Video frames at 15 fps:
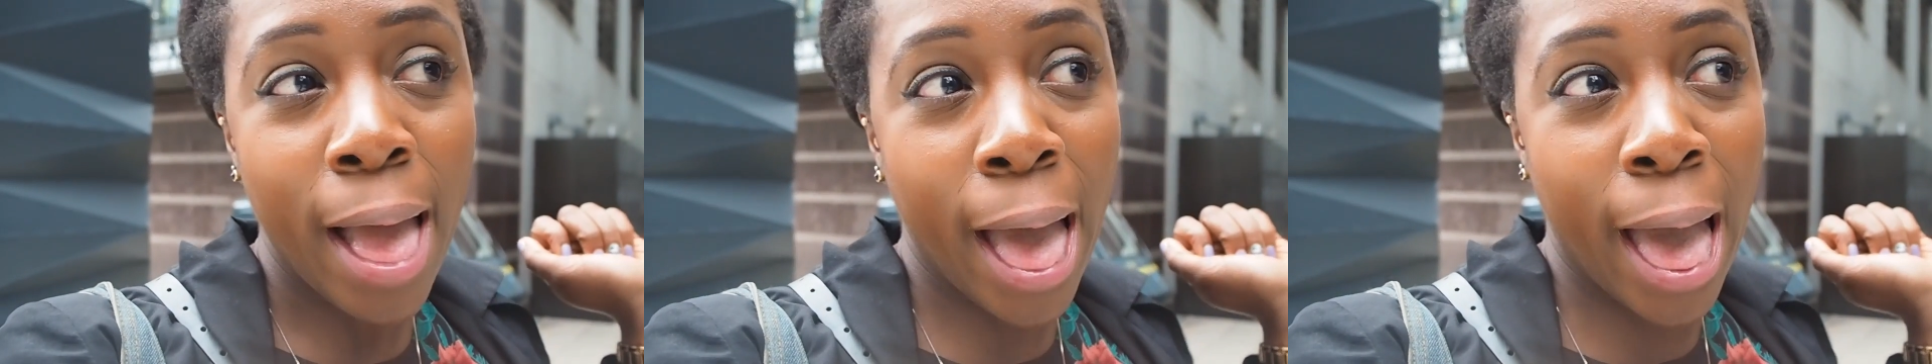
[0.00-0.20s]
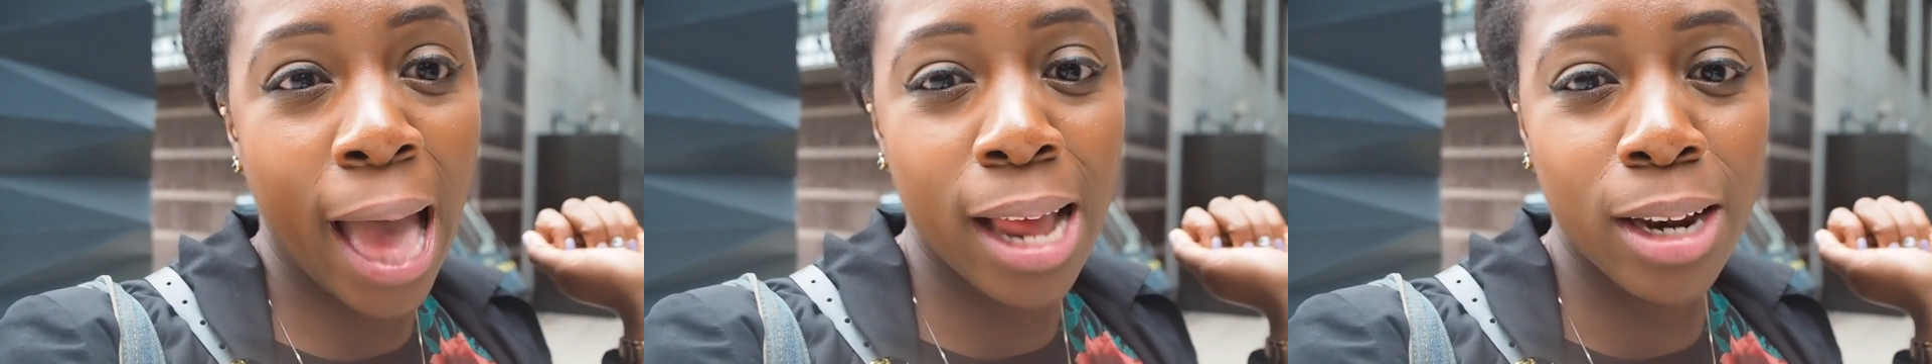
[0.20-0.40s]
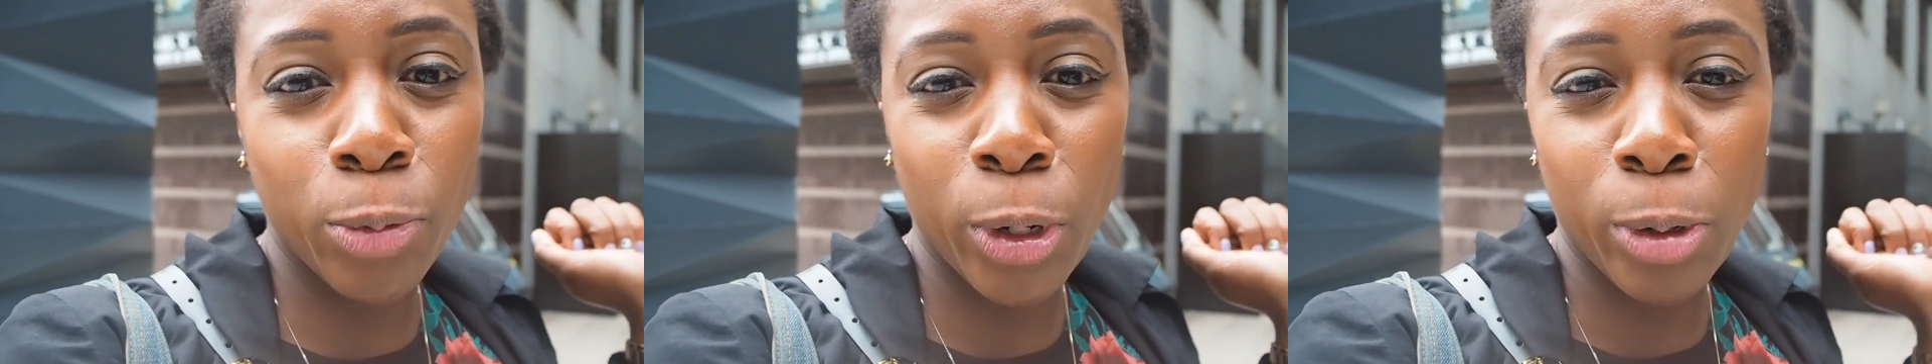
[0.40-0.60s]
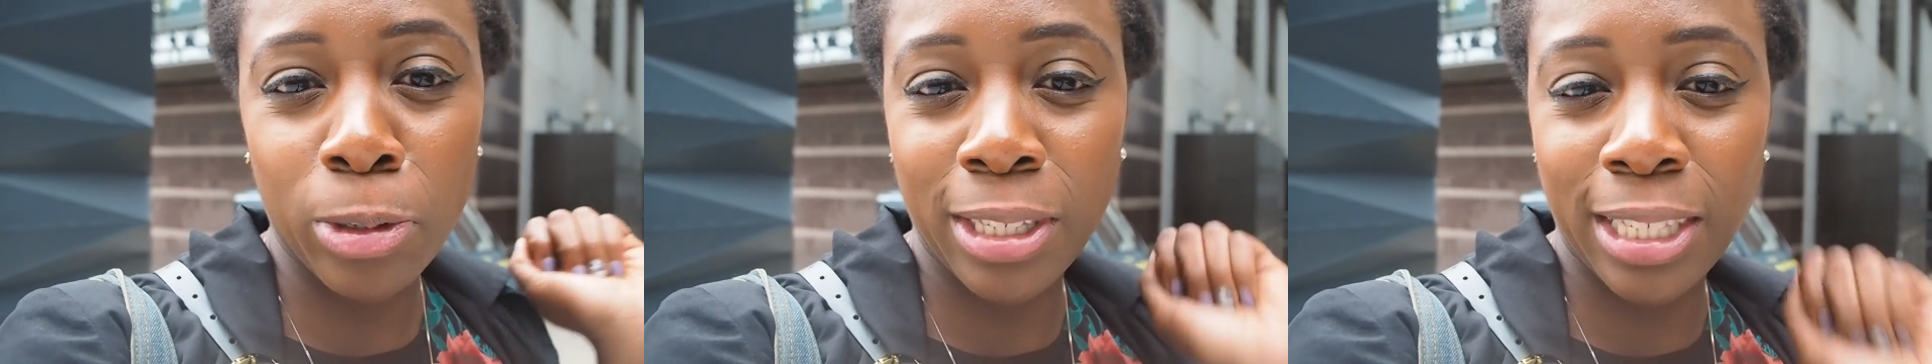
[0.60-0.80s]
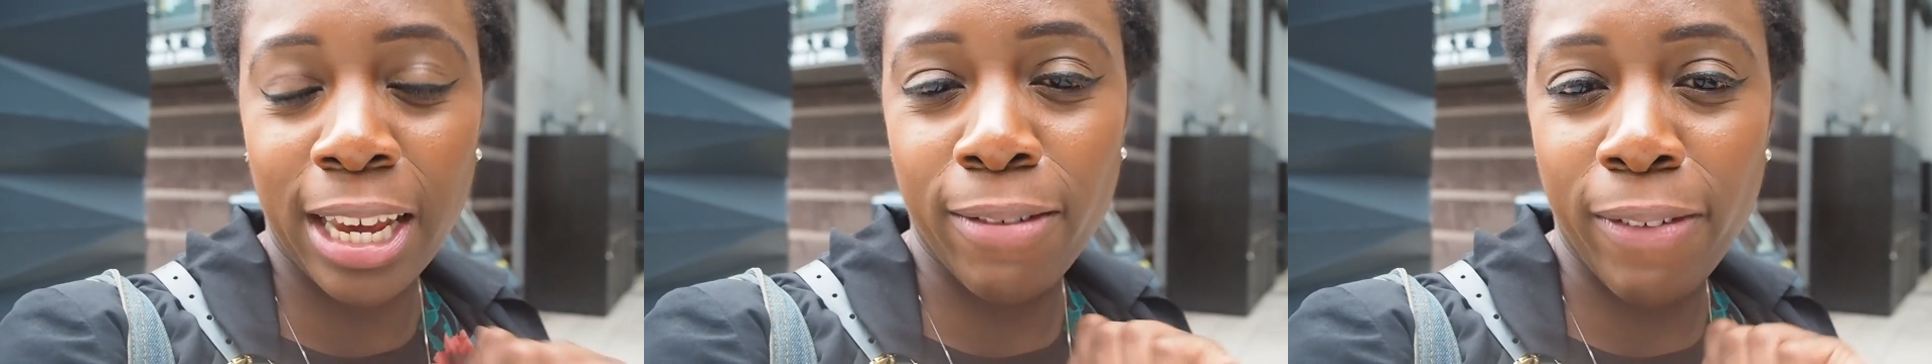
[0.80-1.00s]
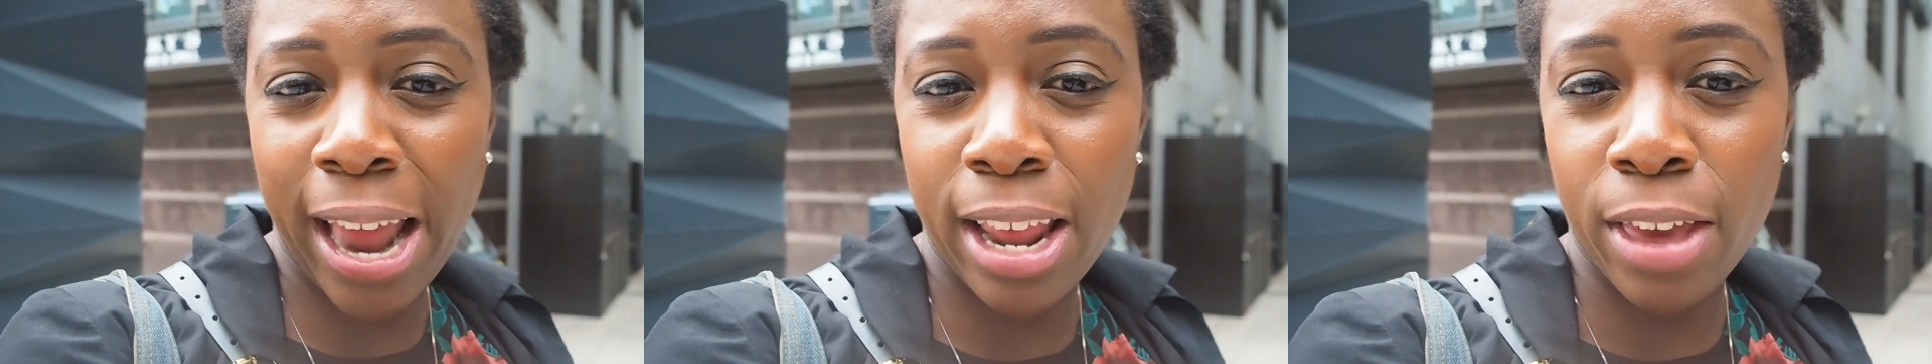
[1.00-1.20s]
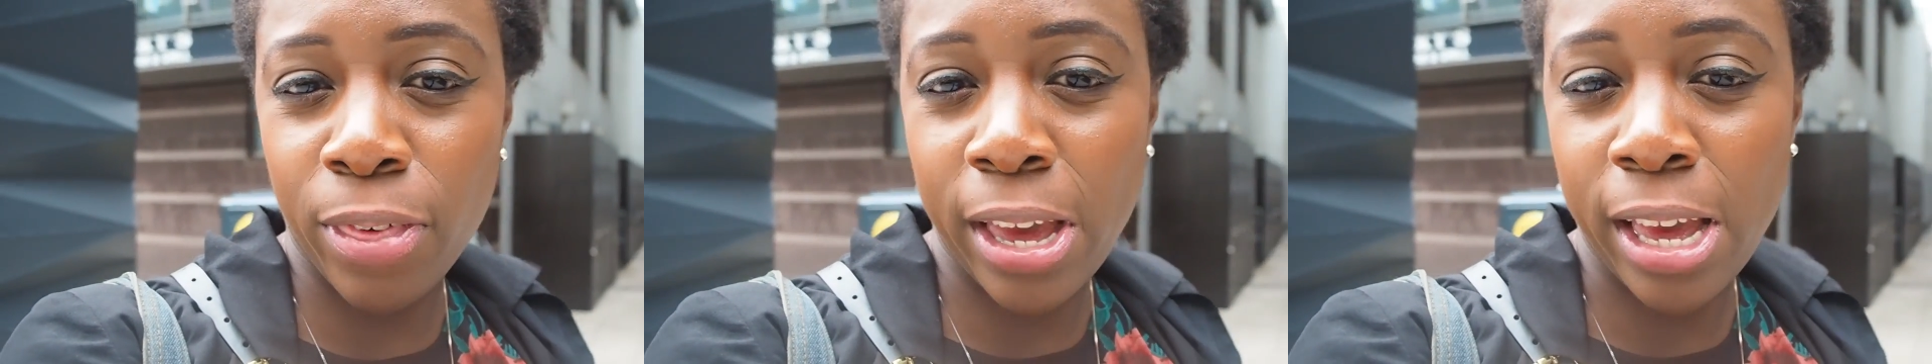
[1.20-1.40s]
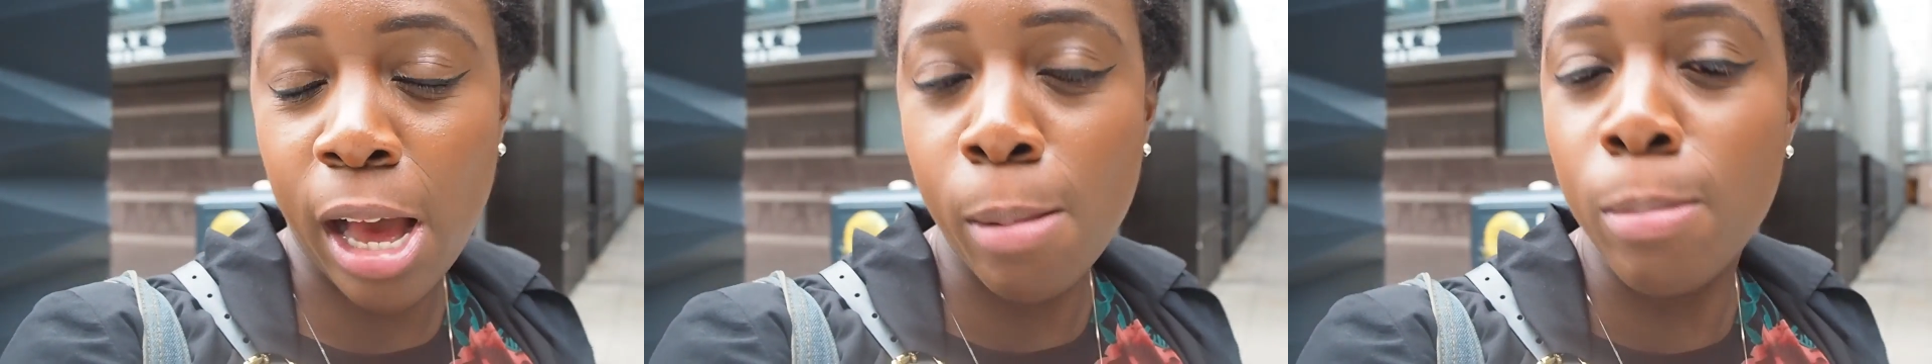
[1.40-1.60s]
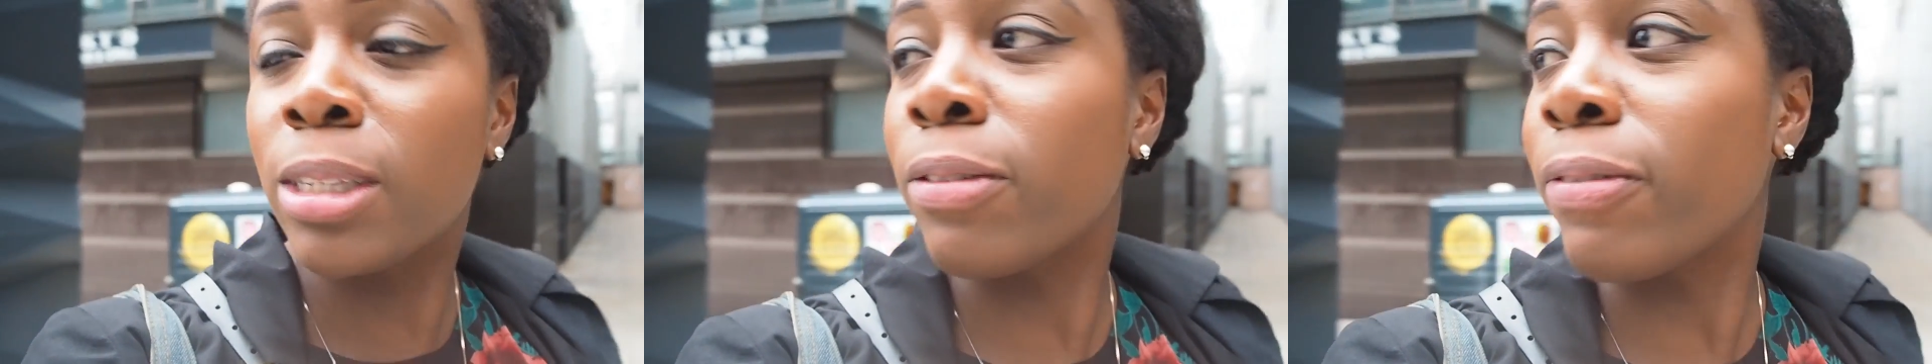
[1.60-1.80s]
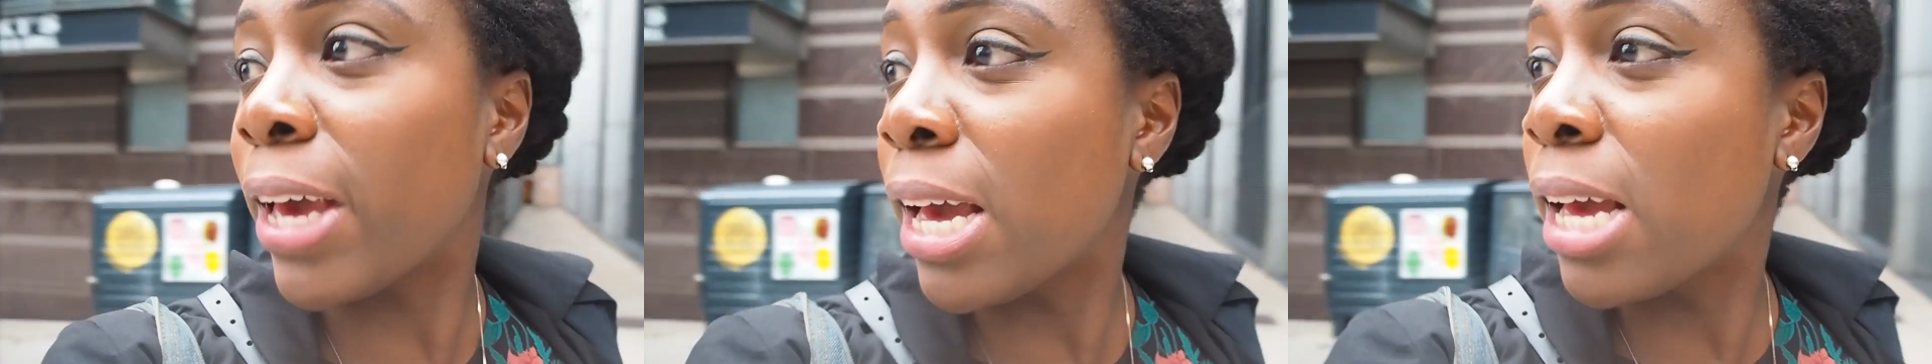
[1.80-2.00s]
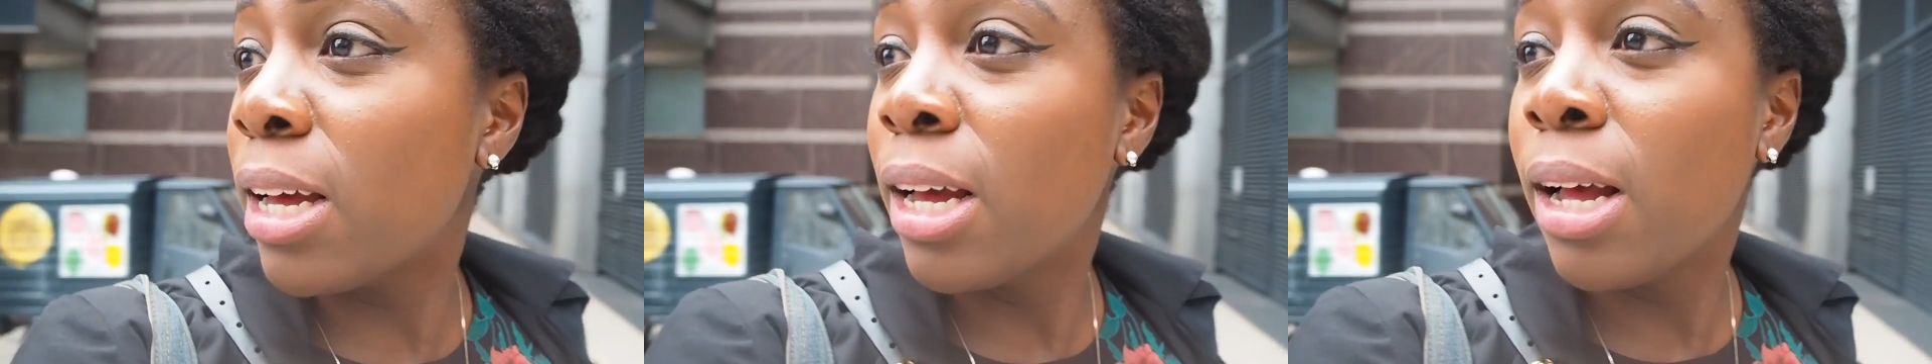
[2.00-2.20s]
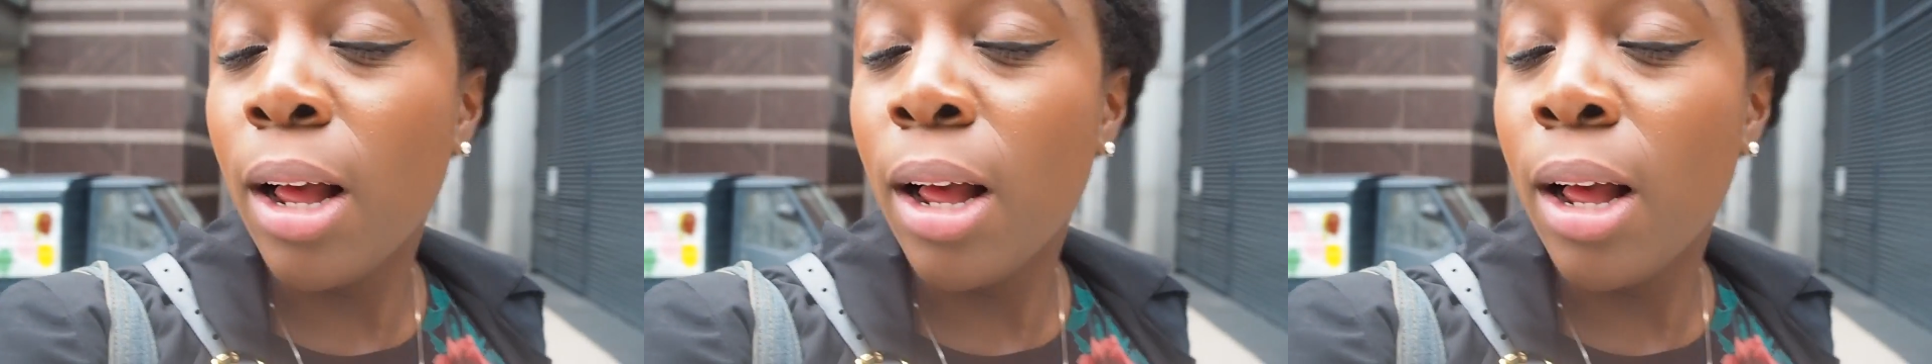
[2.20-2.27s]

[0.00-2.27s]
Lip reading: and we will see if anything comes of it.